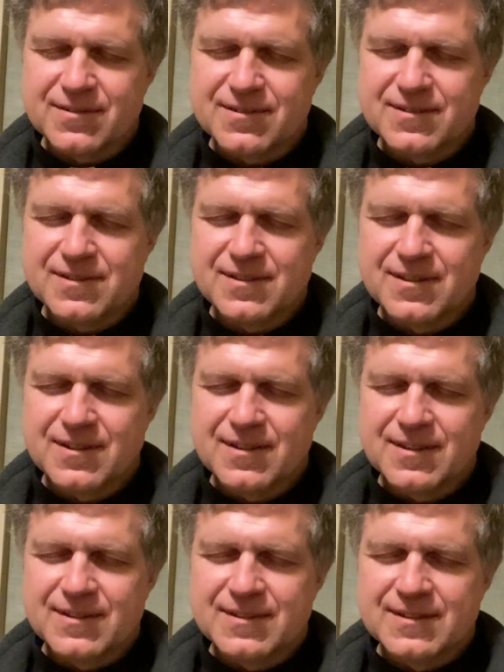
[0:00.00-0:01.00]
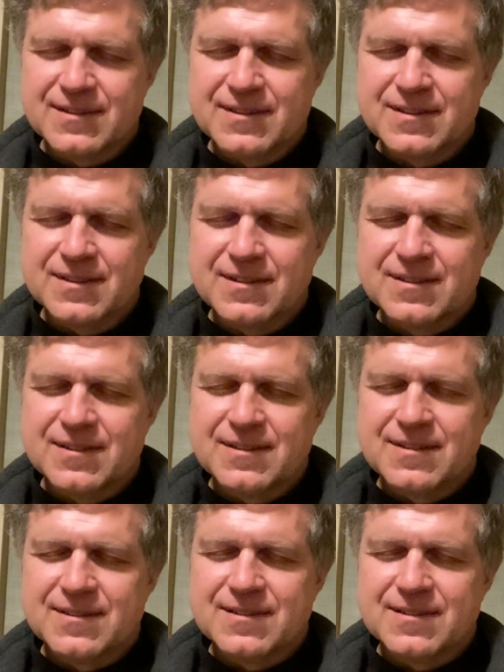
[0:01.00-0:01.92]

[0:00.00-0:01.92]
Nothing is said.